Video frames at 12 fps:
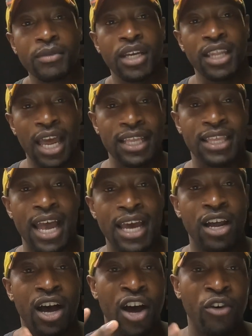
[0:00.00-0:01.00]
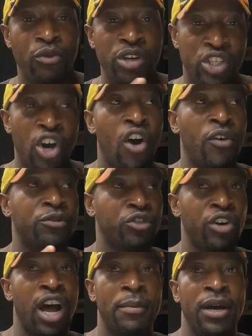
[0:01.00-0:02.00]
like that, unresolved
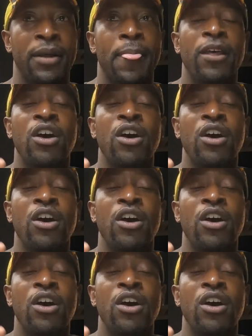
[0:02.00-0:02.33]
trauma,